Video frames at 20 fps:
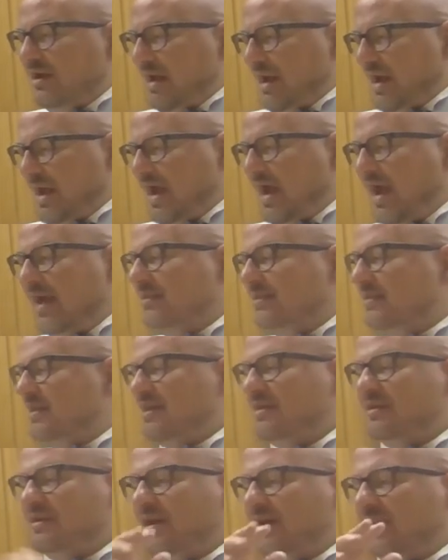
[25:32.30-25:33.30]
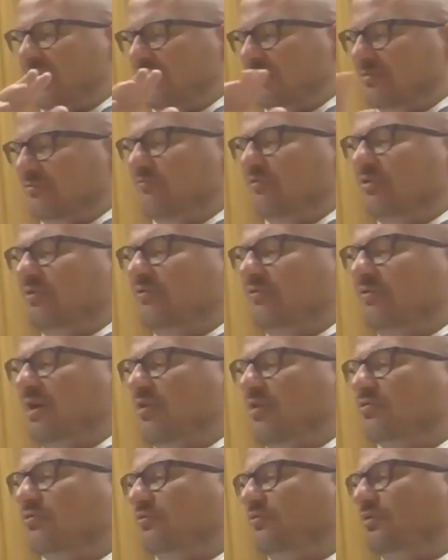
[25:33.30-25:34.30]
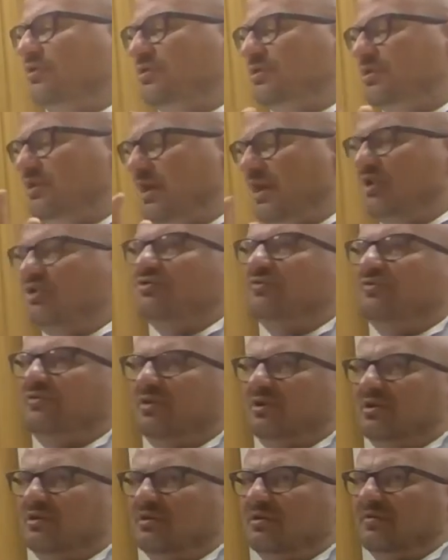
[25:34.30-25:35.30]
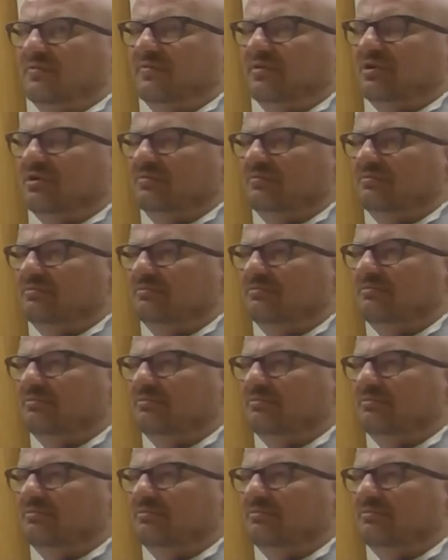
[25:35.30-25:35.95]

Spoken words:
And again, we found this strange thing where